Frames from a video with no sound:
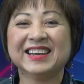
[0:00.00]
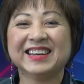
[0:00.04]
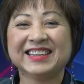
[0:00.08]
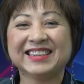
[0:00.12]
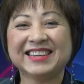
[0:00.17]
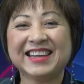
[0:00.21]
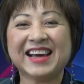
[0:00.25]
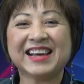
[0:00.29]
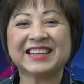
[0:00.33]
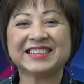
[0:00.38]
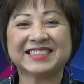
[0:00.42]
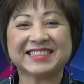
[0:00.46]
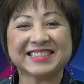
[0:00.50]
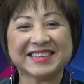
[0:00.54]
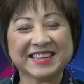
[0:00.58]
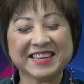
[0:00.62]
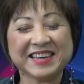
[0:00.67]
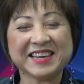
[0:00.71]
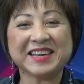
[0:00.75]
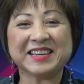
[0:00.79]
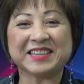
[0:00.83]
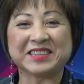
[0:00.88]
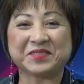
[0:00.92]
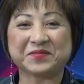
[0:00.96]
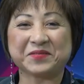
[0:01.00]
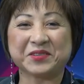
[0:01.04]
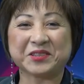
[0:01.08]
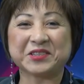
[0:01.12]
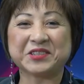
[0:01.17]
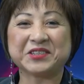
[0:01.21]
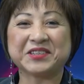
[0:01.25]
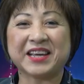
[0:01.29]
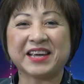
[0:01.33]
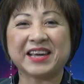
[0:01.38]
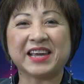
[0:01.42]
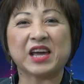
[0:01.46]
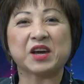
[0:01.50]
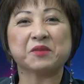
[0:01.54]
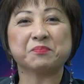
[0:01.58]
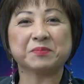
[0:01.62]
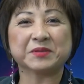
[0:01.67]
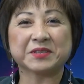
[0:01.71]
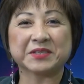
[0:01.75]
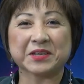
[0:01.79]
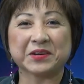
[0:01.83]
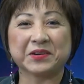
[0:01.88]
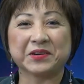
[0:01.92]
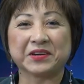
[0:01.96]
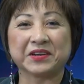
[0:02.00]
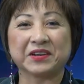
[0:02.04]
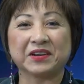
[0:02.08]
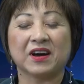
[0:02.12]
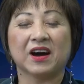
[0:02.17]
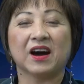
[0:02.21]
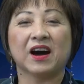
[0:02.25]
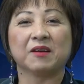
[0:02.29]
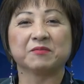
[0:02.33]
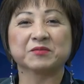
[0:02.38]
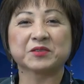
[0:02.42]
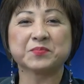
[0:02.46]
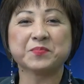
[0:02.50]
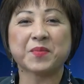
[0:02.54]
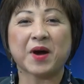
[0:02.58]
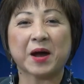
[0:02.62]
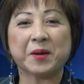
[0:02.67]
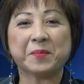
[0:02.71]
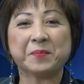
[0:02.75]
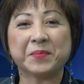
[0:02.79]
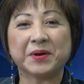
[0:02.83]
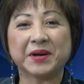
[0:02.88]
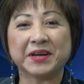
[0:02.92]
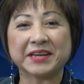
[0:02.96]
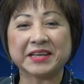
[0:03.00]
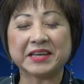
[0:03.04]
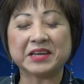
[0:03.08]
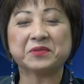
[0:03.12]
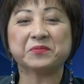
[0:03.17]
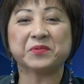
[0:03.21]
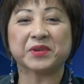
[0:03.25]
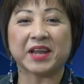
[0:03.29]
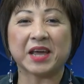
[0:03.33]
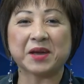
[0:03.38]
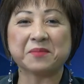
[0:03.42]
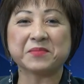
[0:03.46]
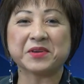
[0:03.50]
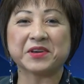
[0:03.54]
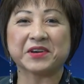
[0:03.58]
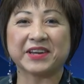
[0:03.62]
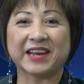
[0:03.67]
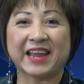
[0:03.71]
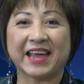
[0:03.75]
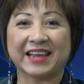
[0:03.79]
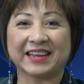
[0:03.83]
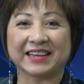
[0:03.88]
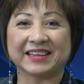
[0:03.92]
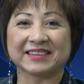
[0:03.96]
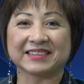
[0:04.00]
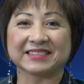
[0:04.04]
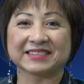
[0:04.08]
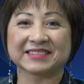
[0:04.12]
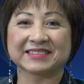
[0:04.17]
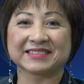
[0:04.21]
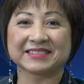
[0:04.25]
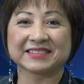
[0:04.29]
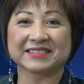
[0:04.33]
That's it for today's episode of Smart Money with Emmy Hernandez.